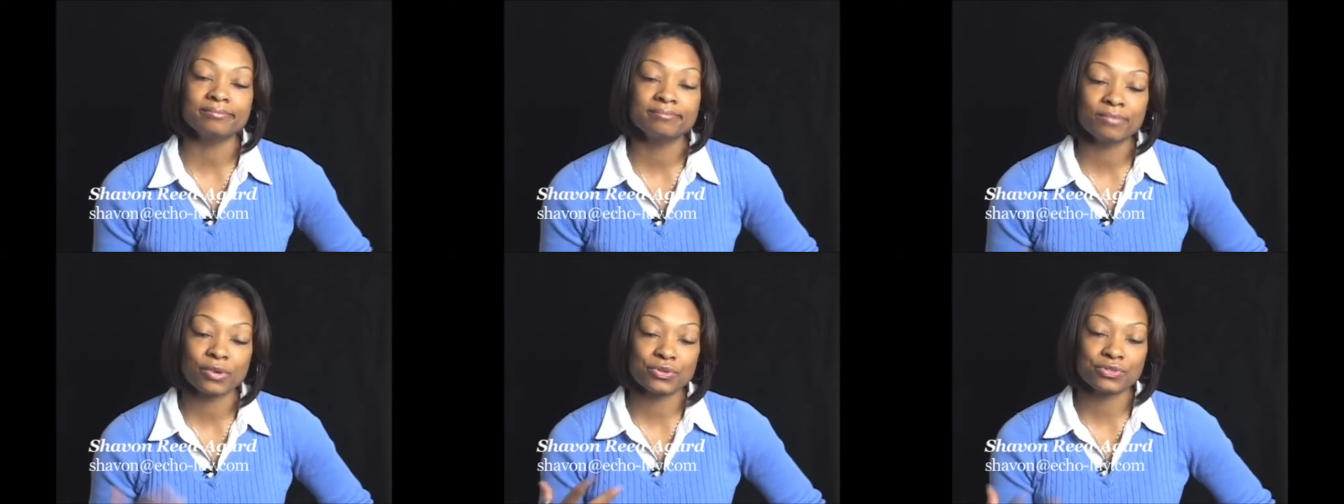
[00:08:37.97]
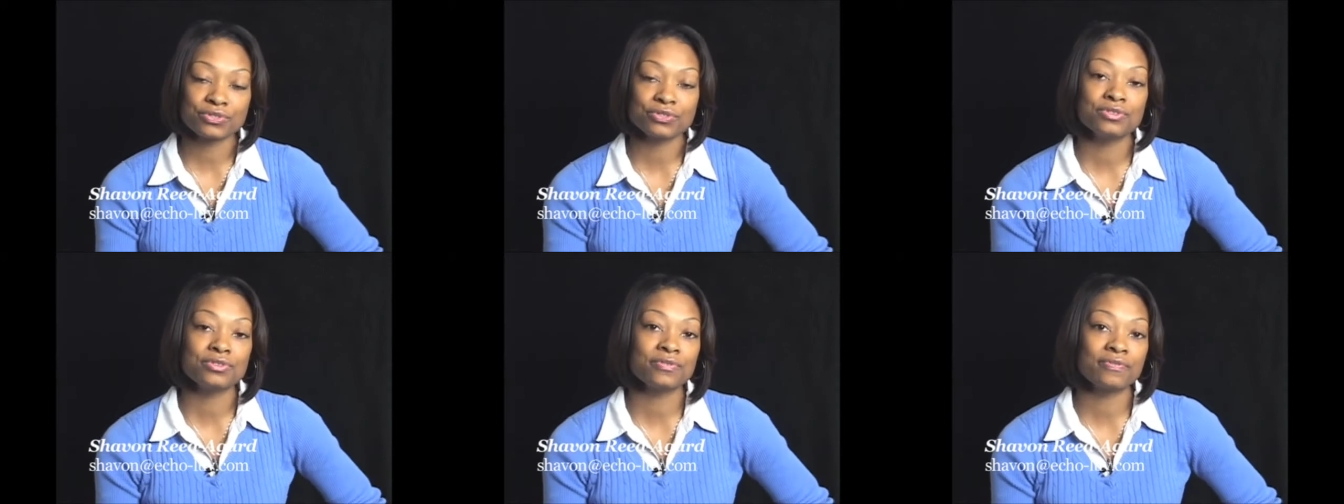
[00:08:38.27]

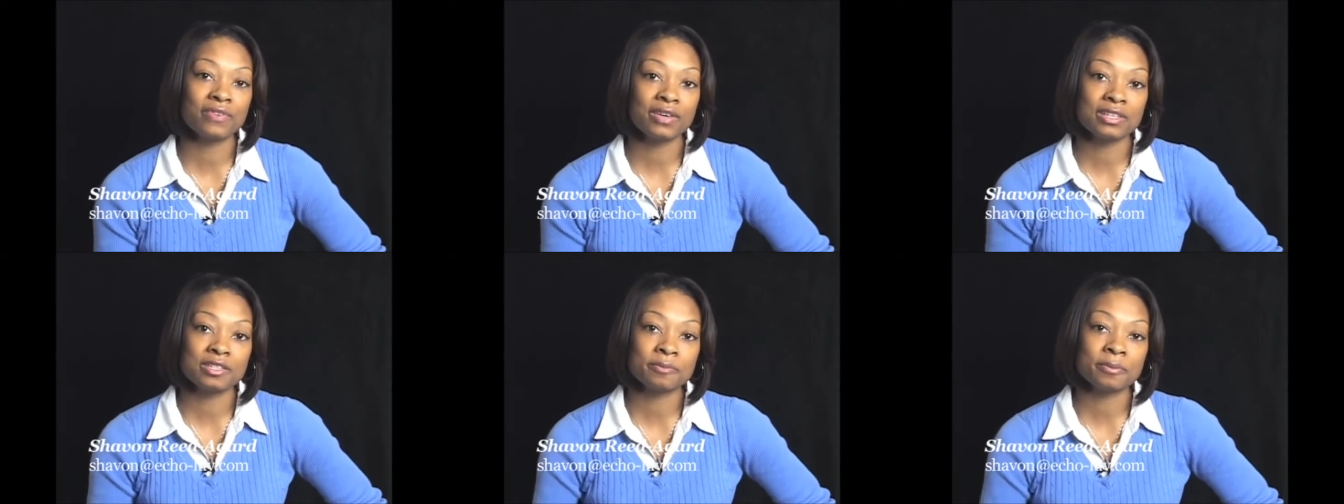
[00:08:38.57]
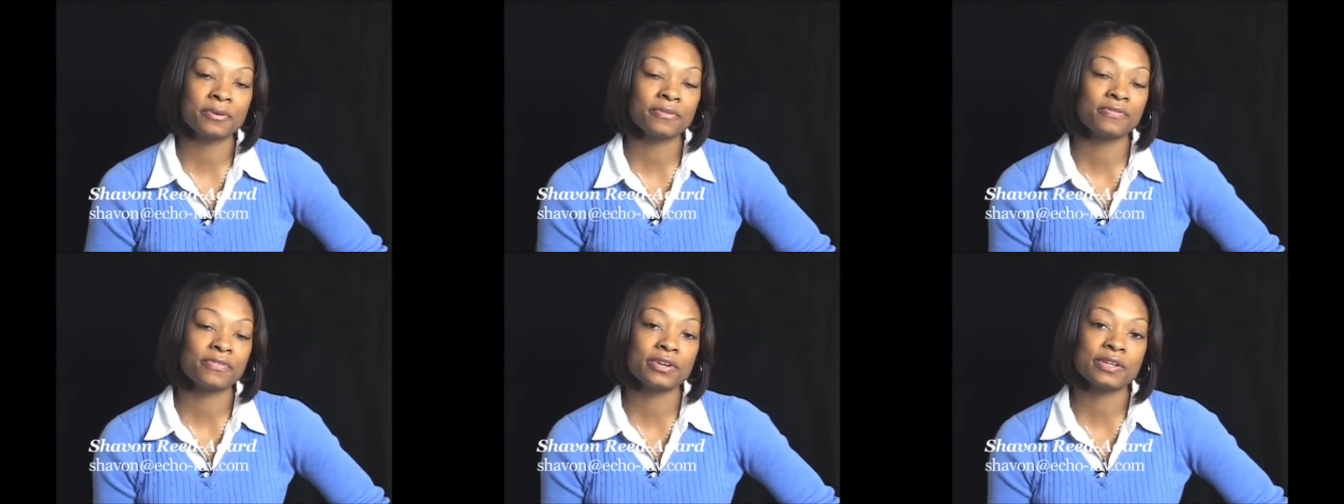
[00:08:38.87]
Most of you are
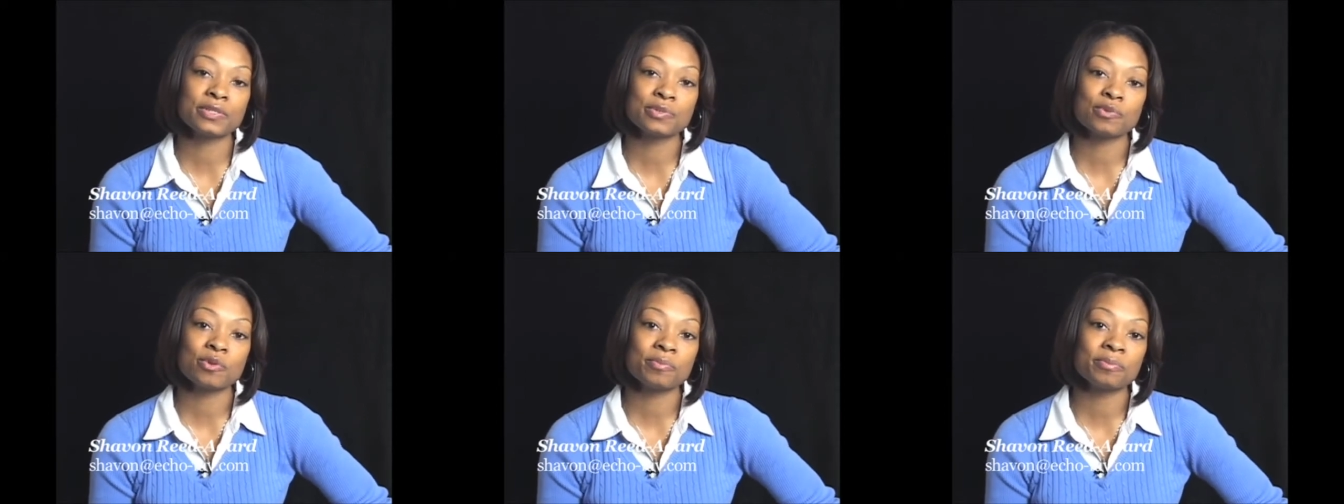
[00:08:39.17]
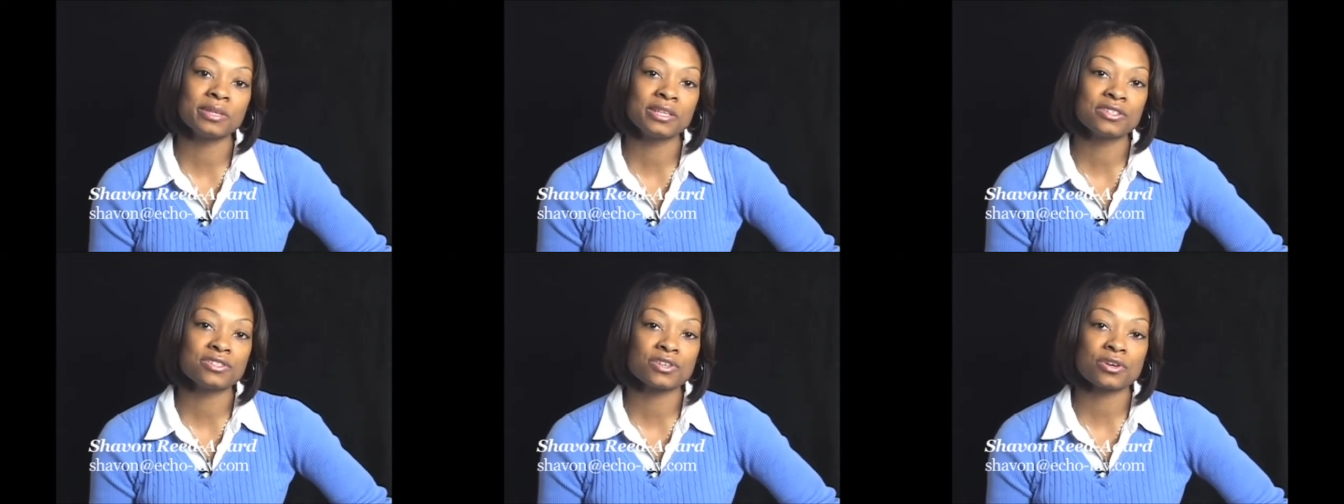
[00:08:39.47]
Facebook friends with
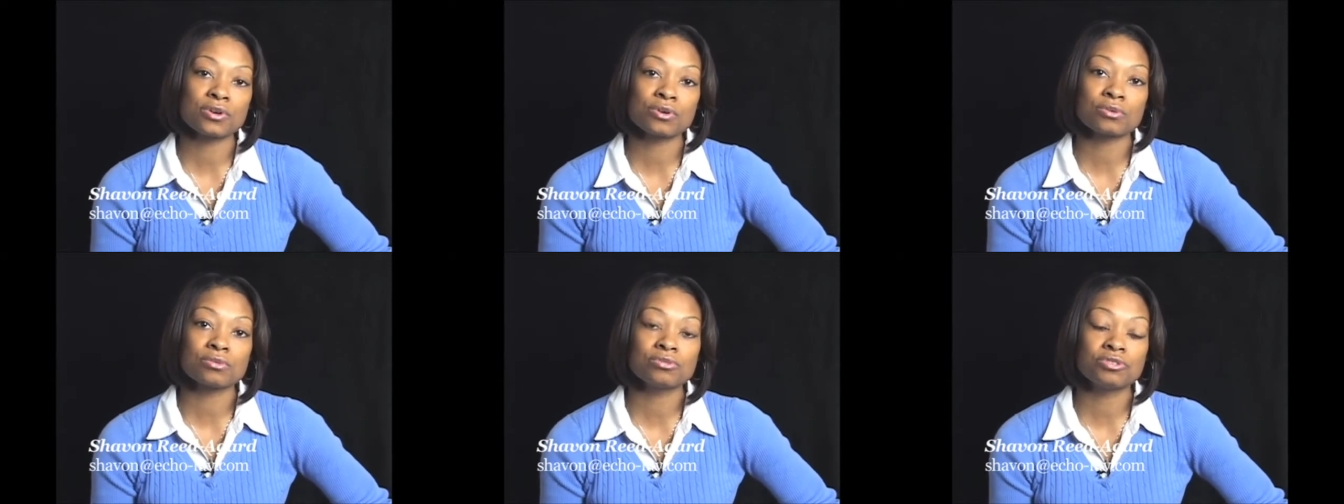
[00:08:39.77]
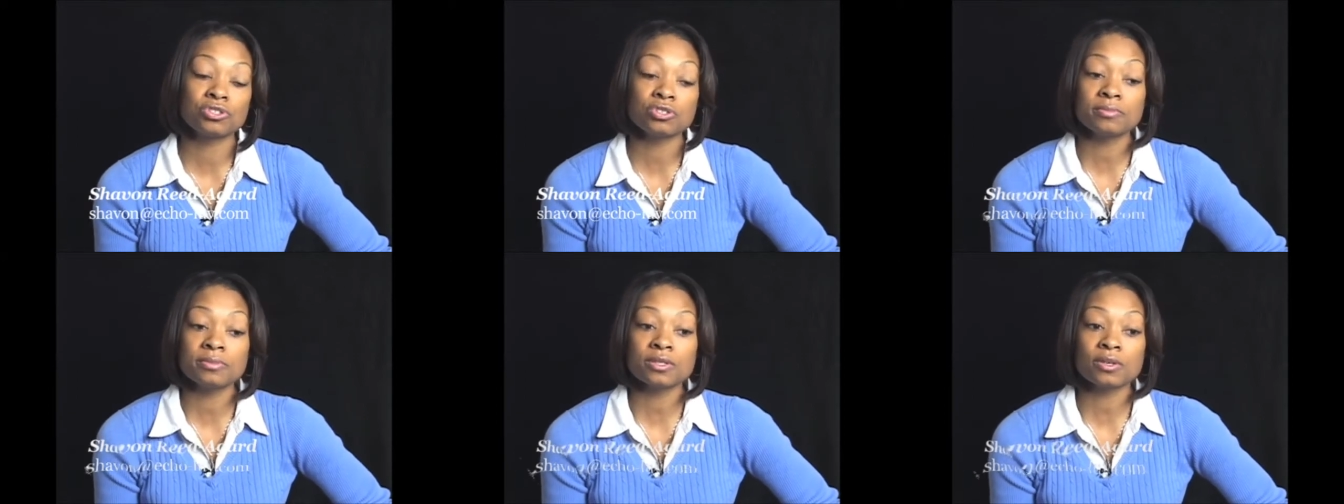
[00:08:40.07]
me, so
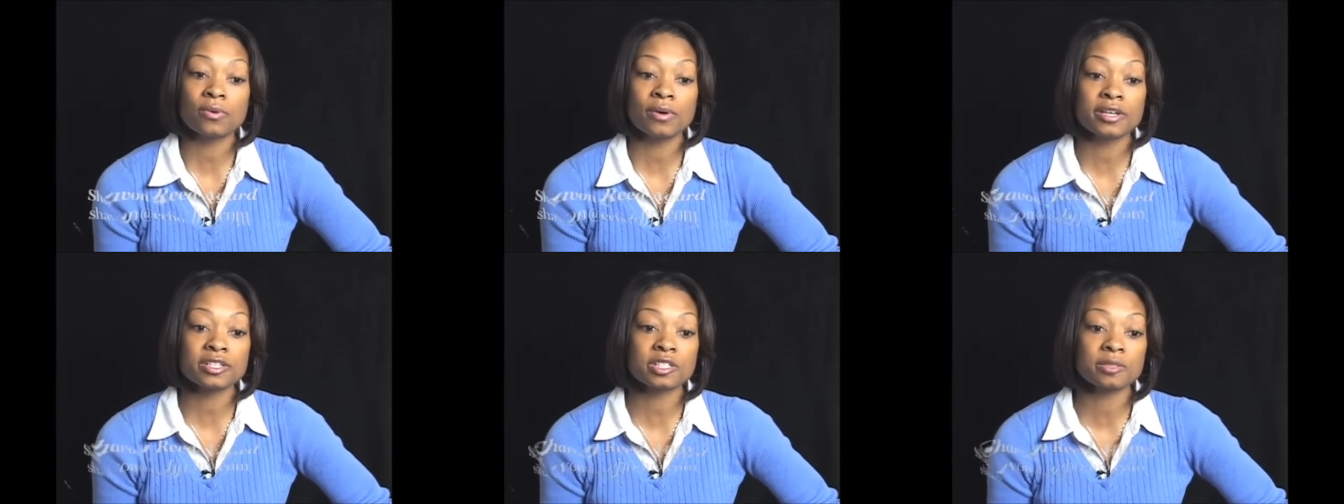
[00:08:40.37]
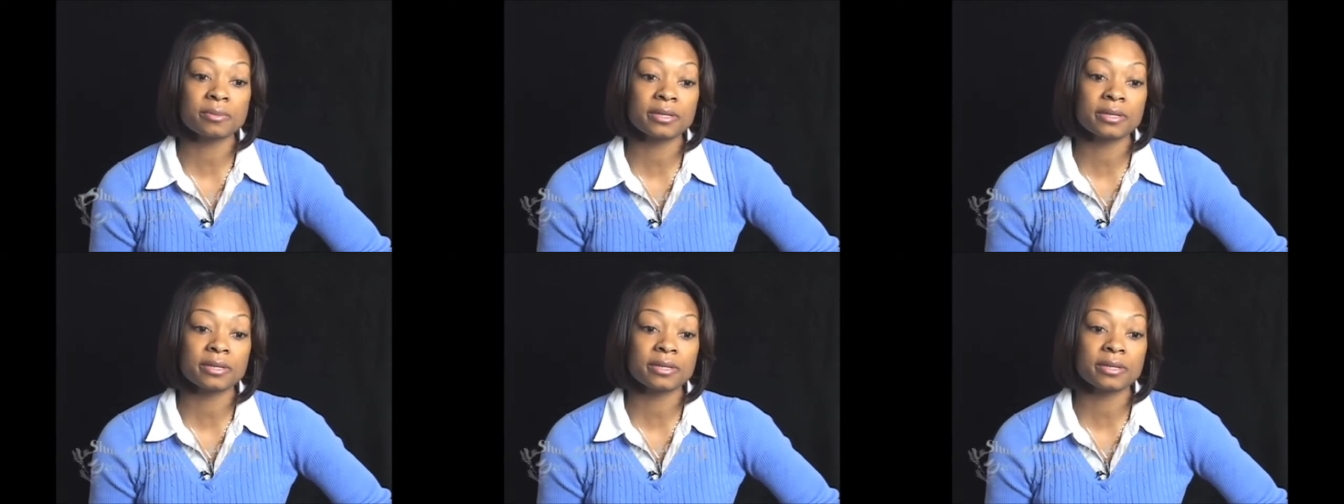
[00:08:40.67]
shoot me a question,